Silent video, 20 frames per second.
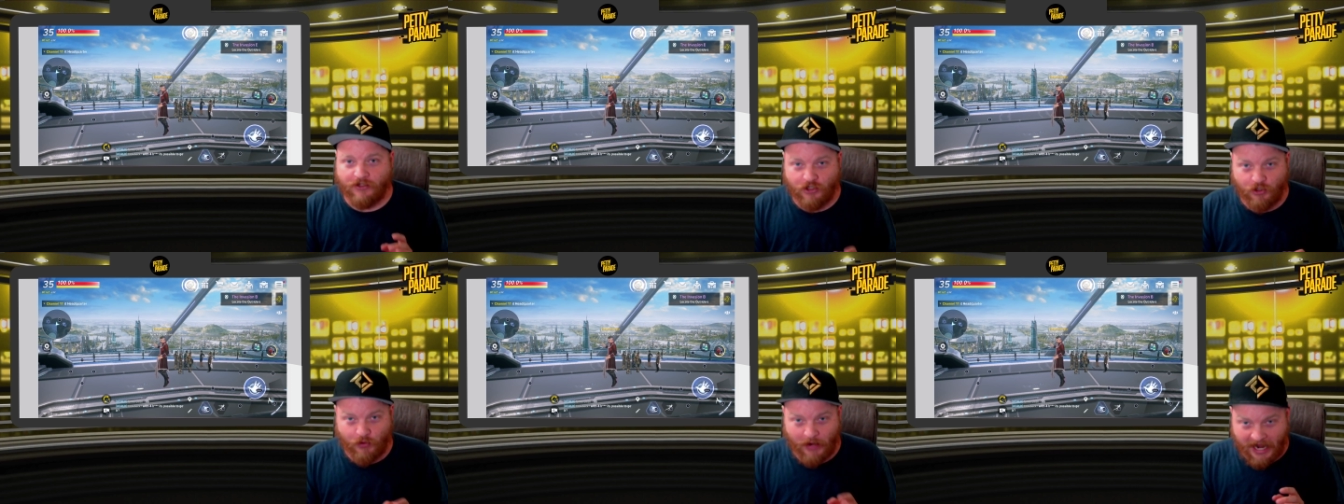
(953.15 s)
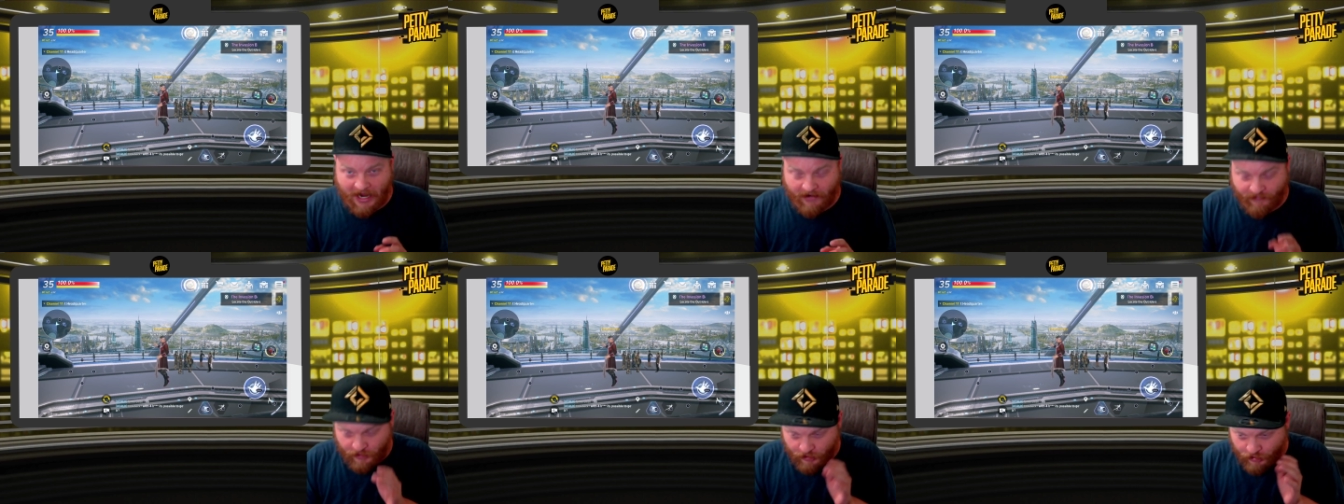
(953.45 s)
You
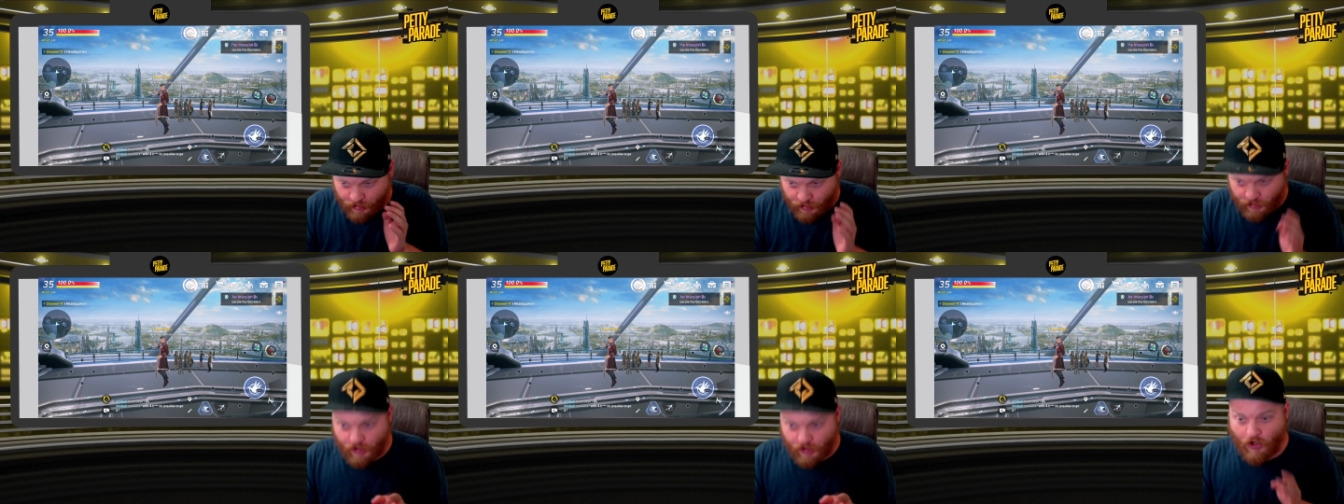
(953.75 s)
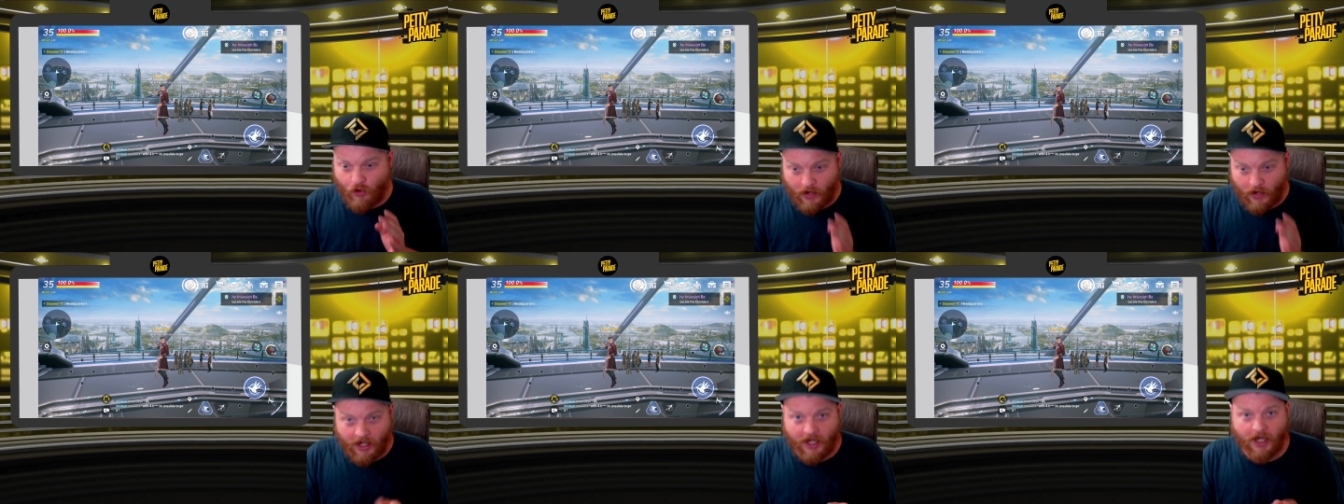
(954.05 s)
have to
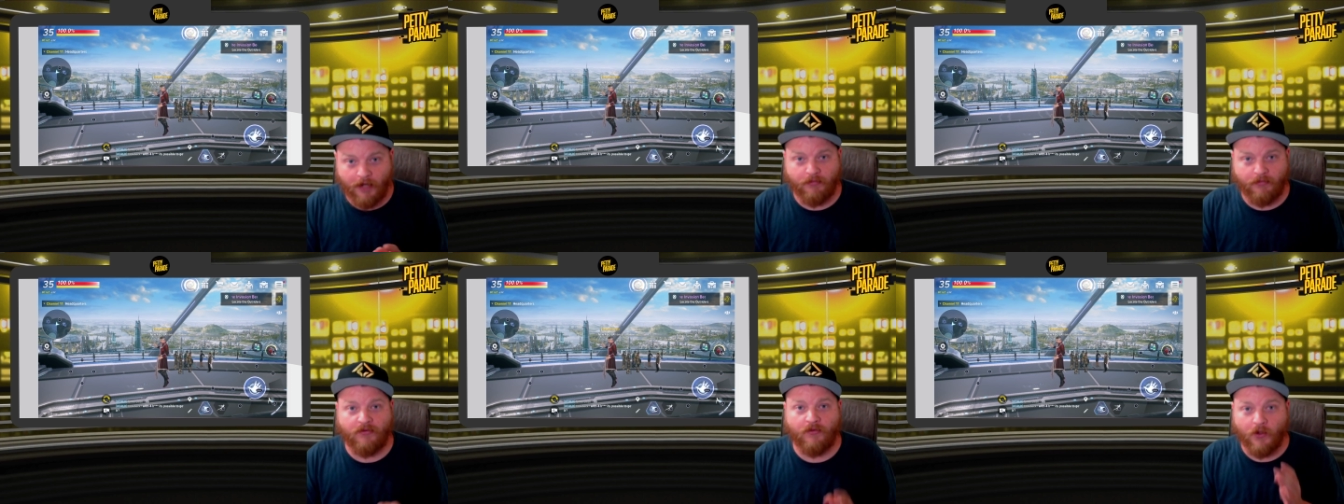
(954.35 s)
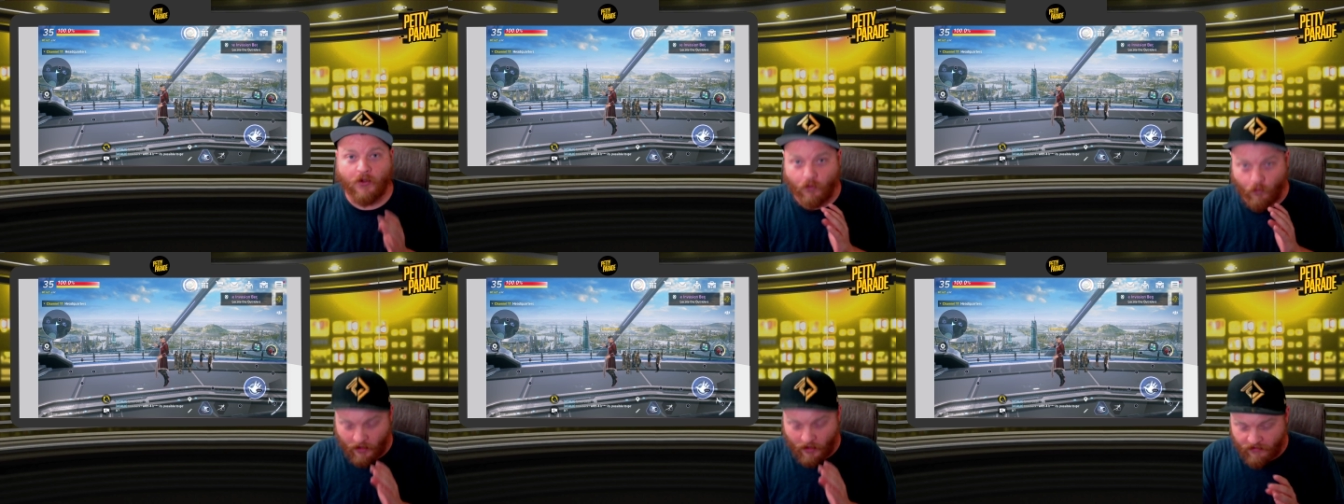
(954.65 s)
show up
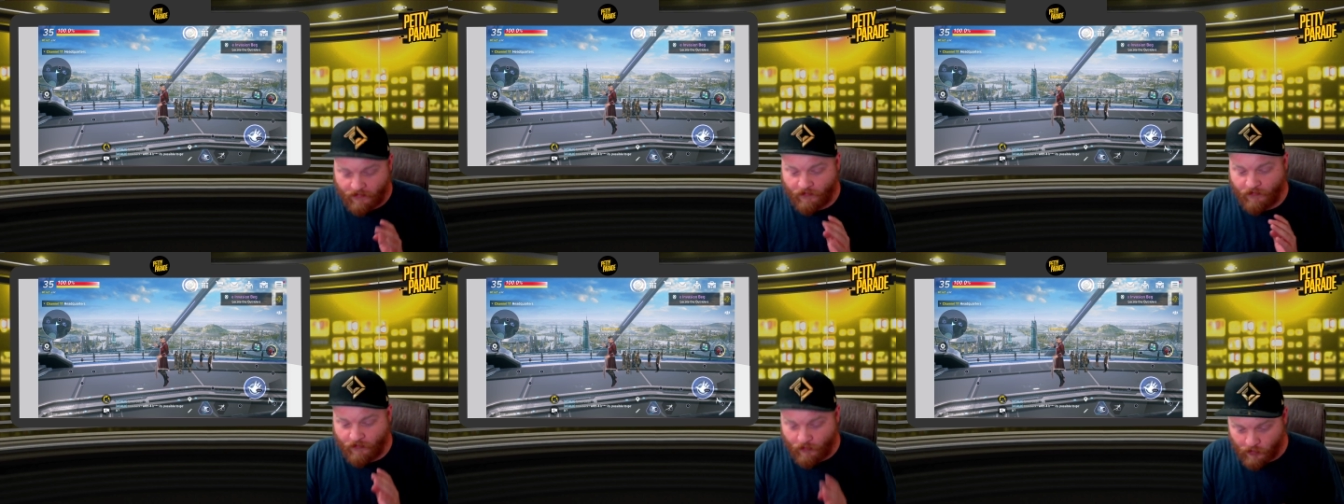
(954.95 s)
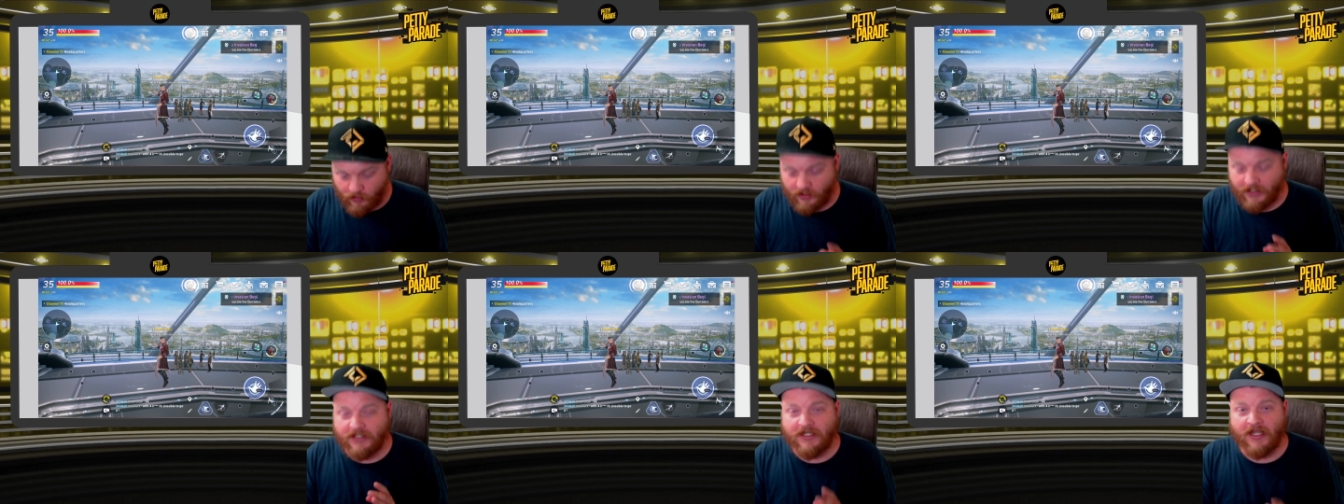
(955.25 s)
with
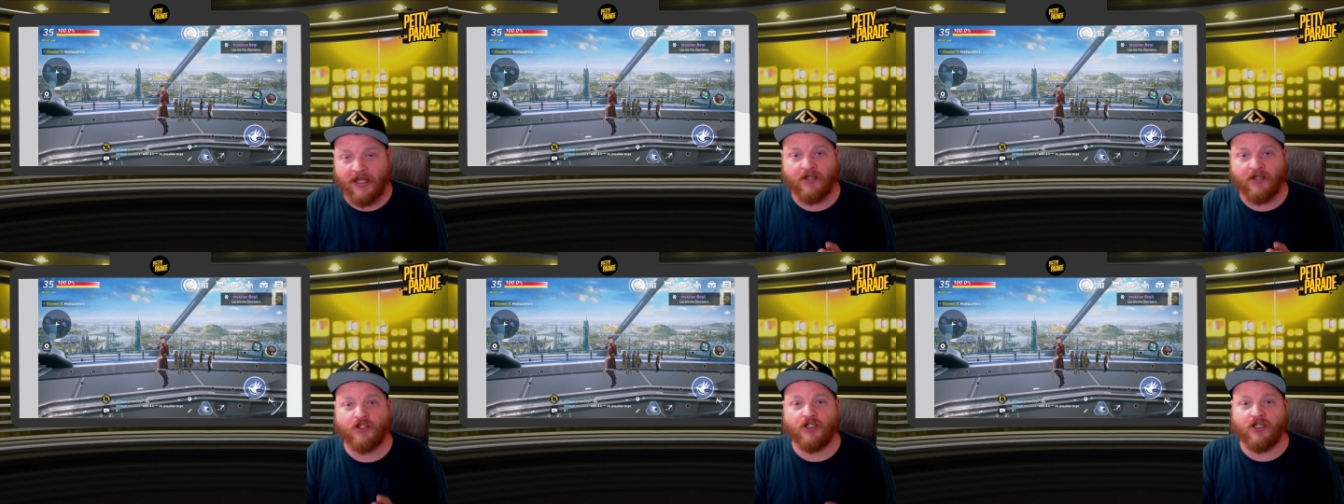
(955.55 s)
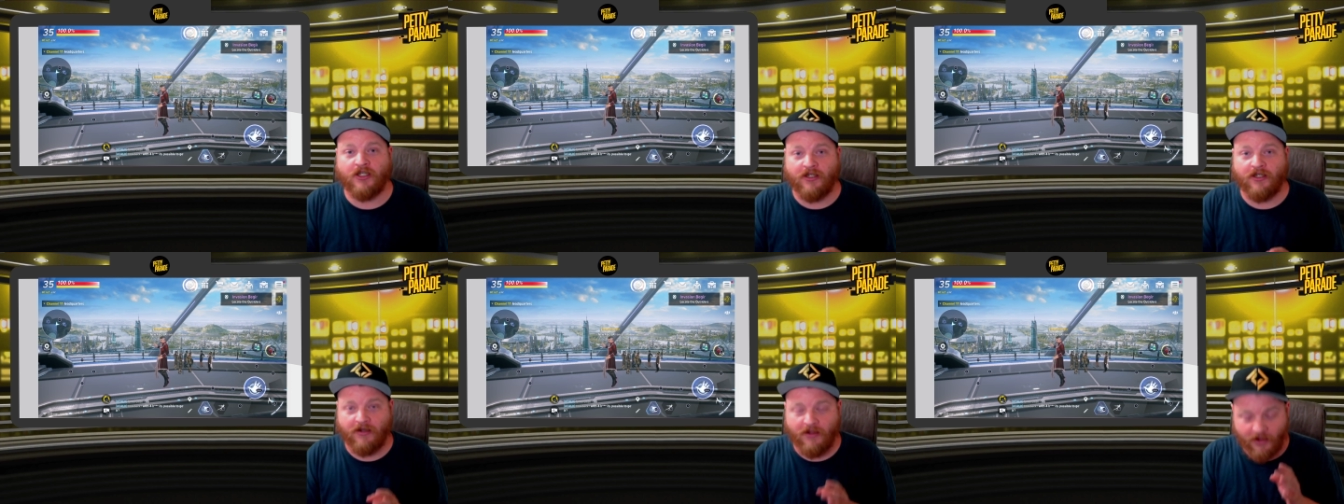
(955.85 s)
full
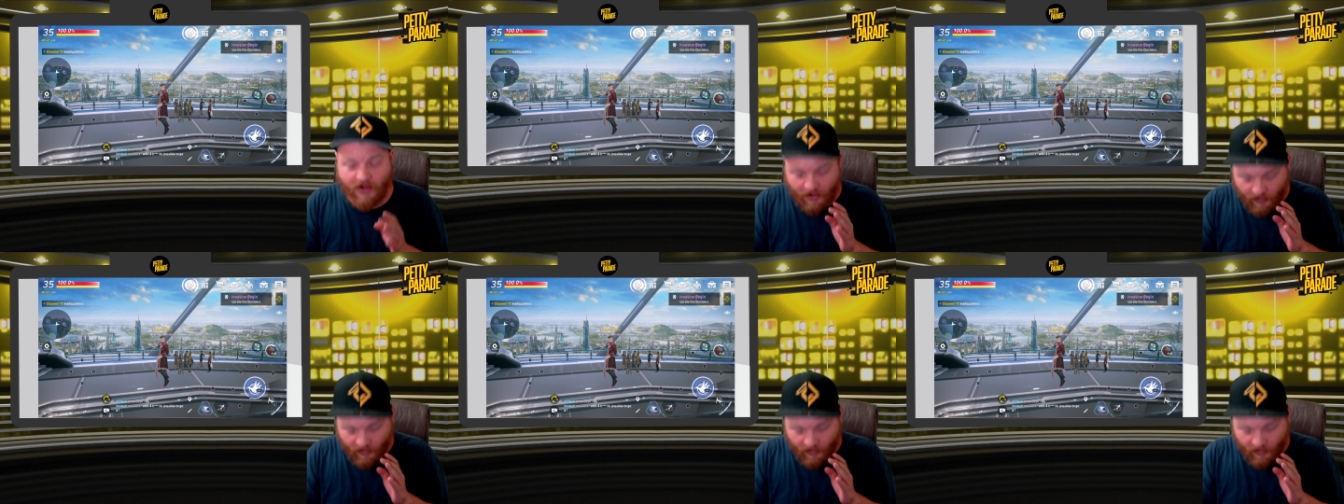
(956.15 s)
attention